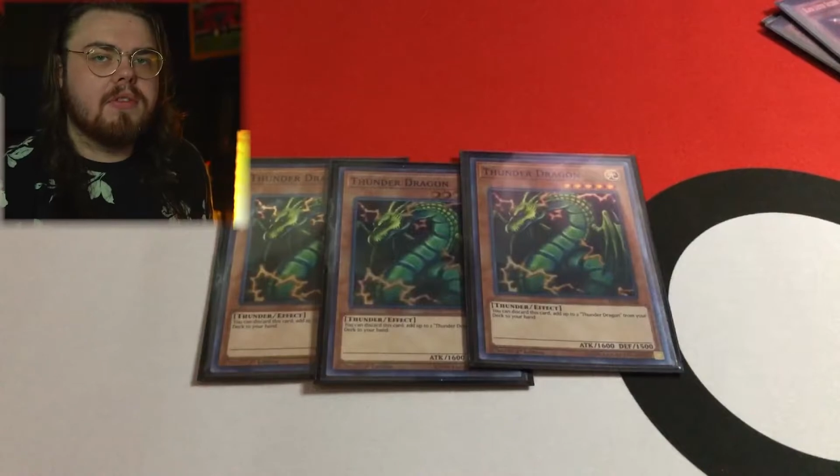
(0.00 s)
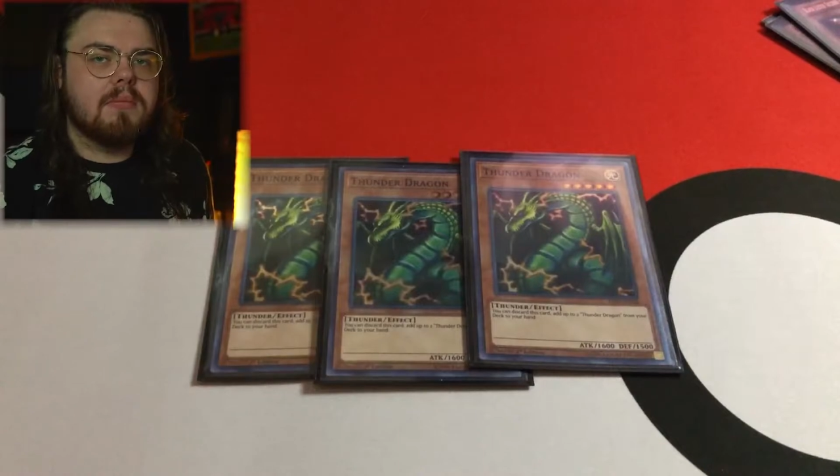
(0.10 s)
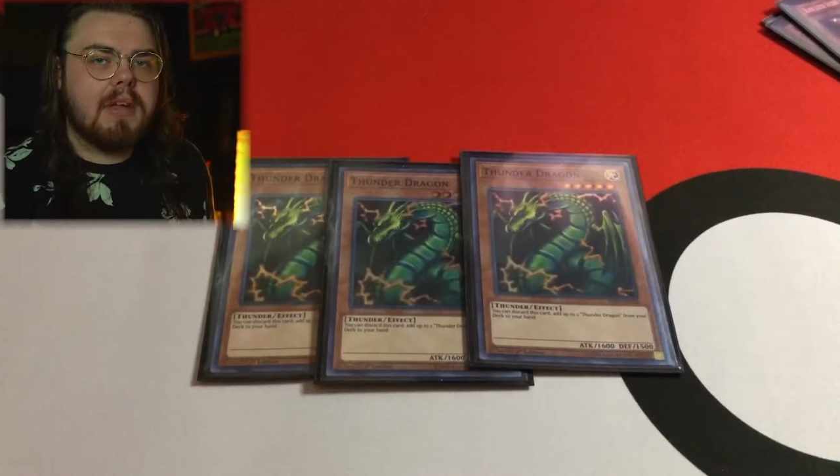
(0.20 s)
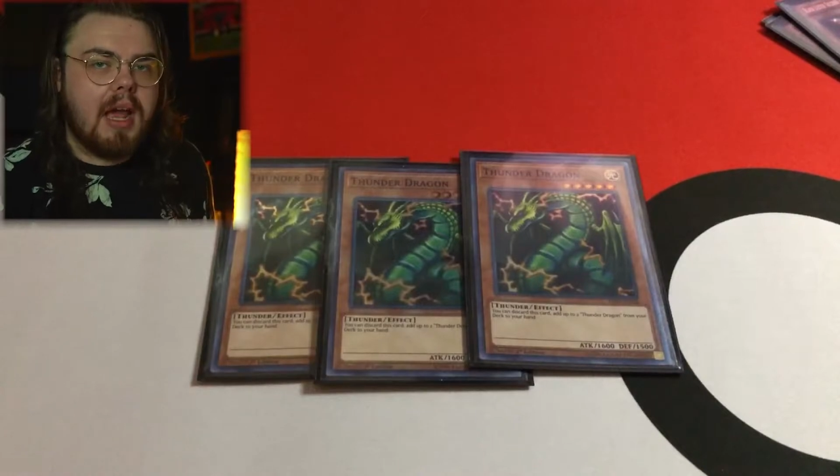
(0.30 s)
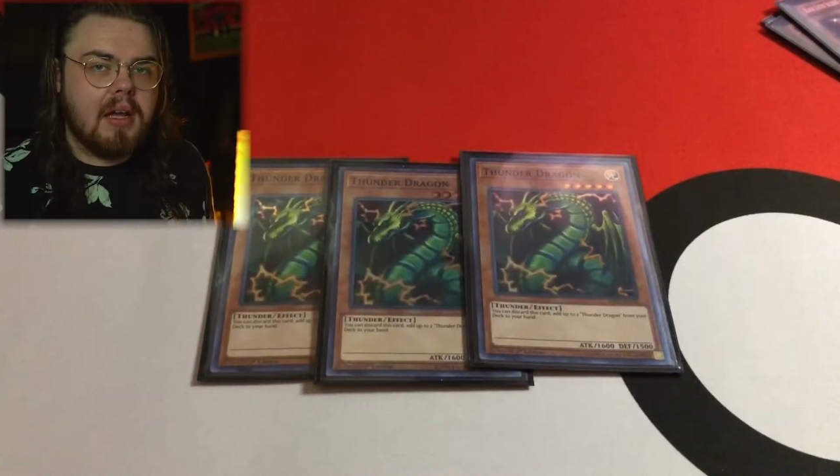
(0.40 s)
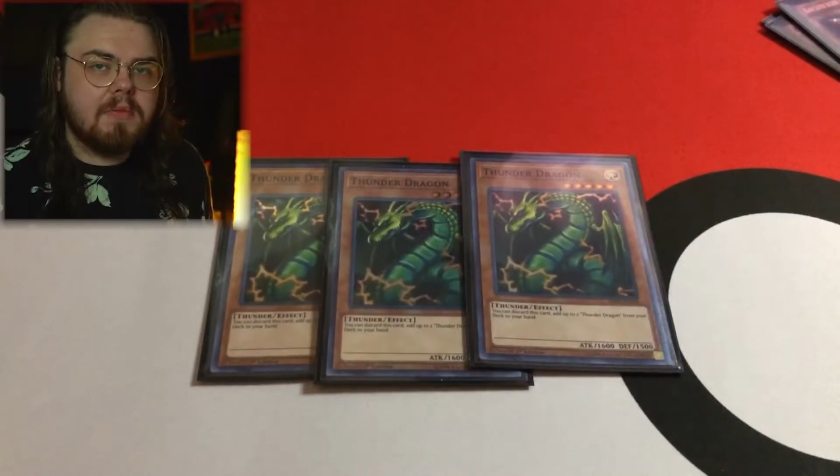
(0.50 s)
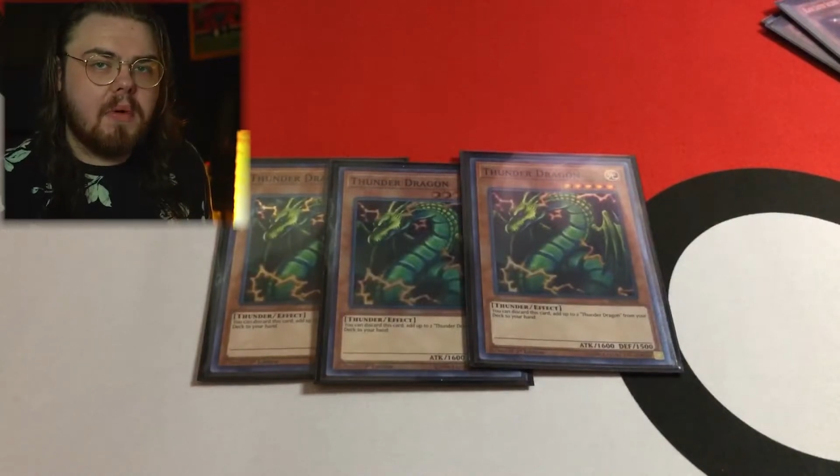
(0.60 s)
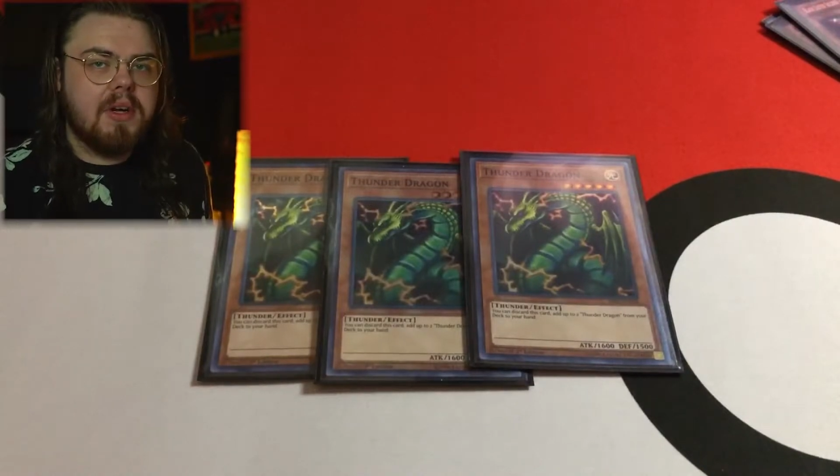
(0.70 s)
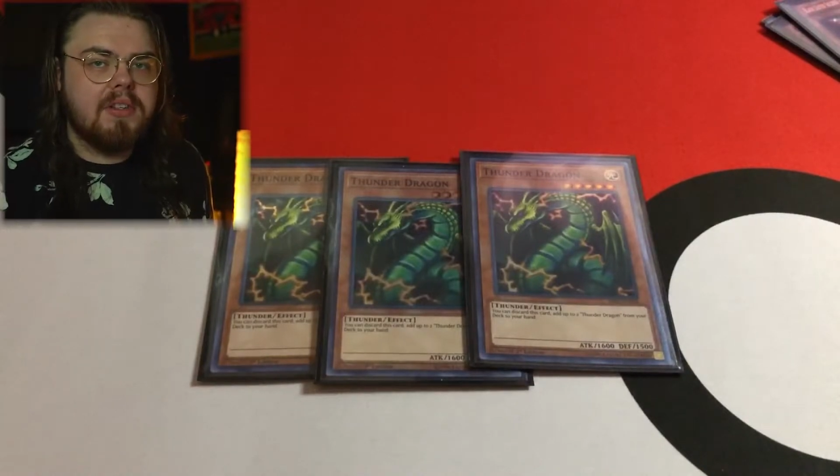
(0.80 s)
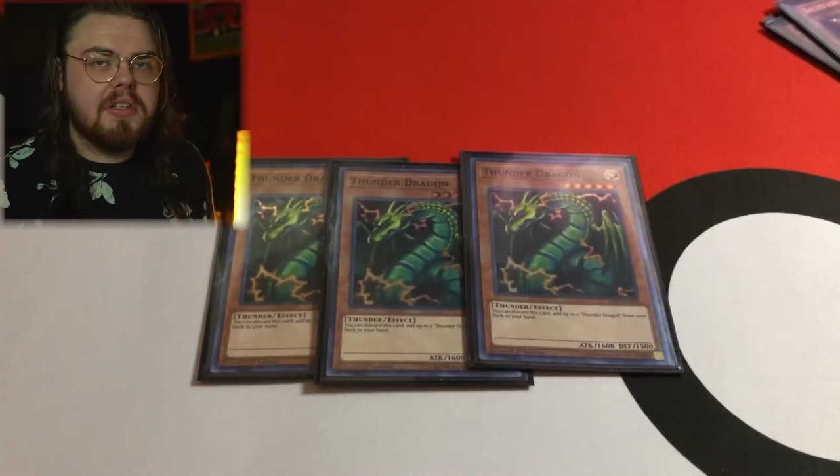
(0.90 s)
Chaos
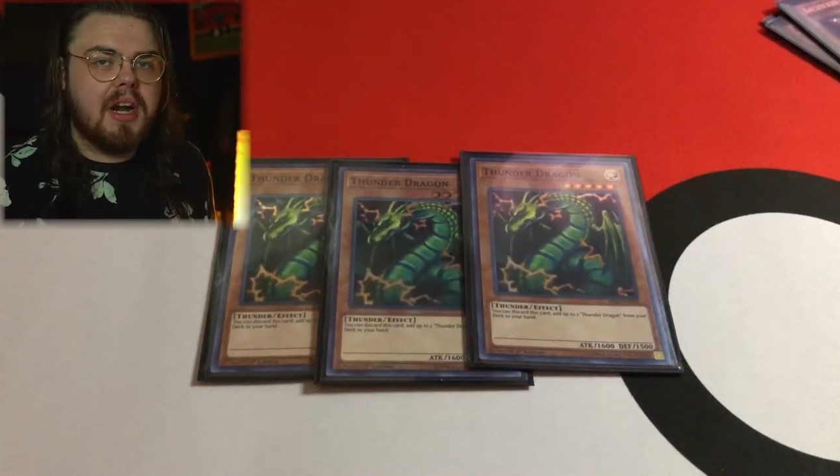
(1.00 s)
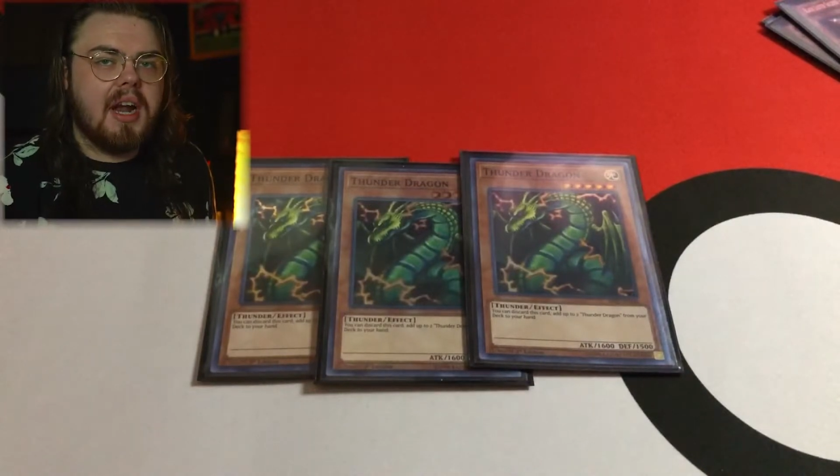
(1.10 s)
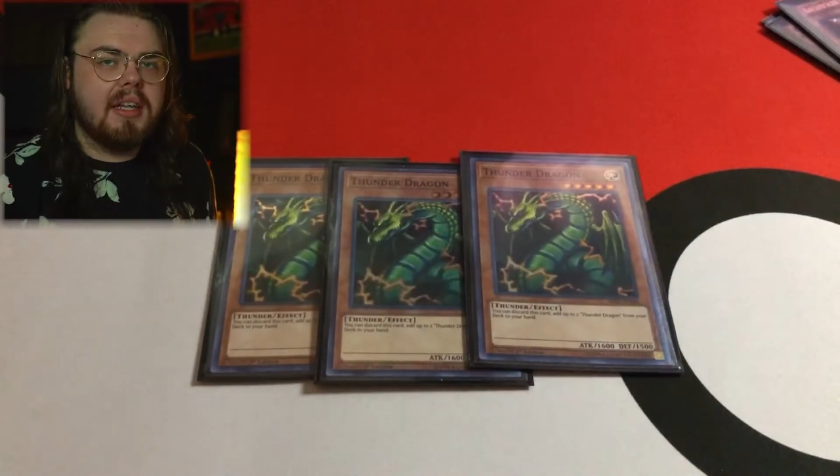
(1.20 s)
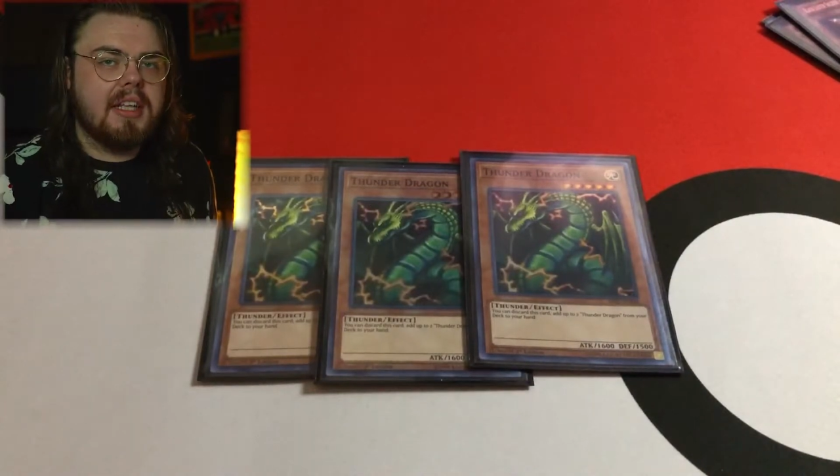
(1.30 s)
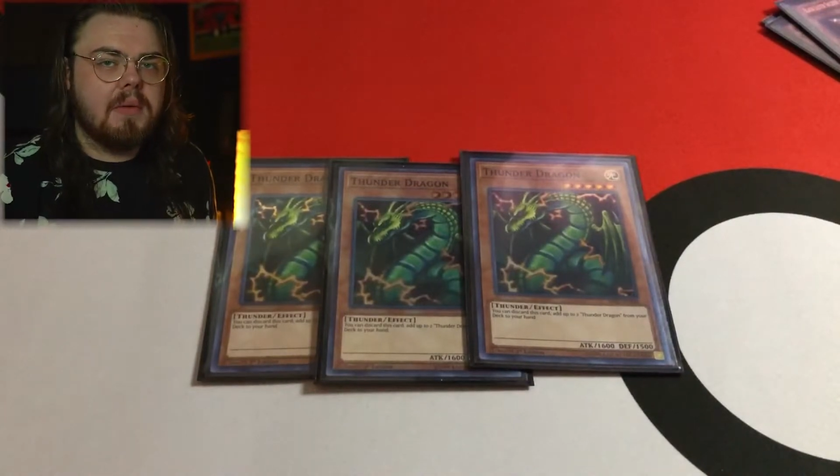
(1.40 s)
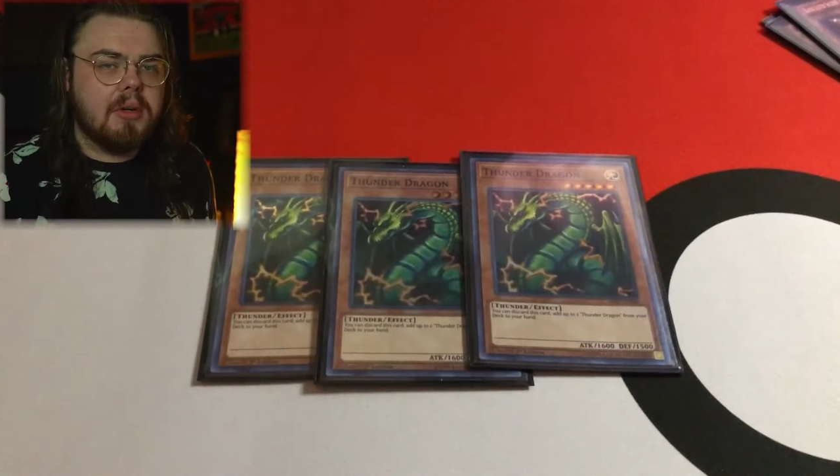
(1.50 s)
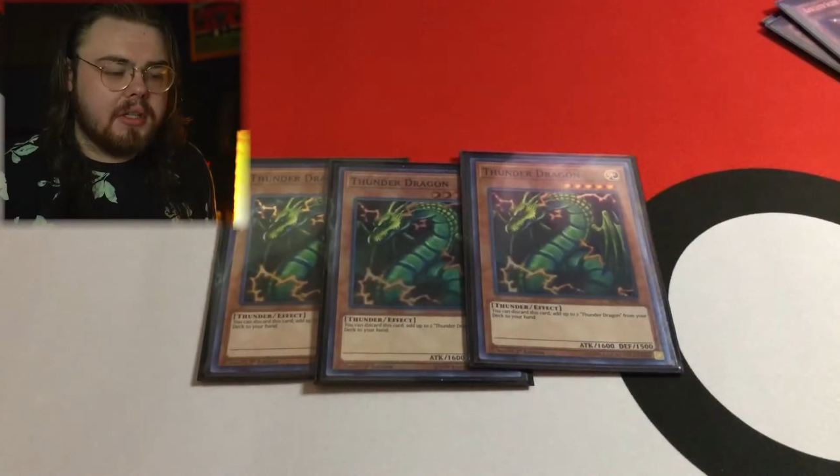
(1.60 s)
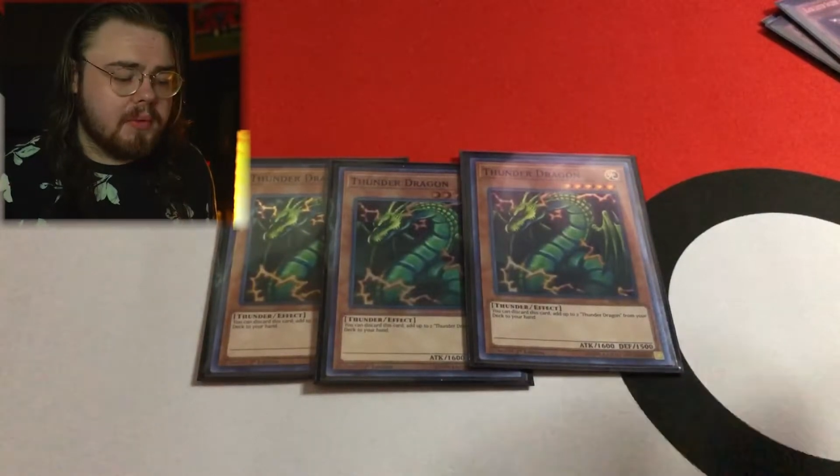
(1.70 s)
Boys in your hand that you want to do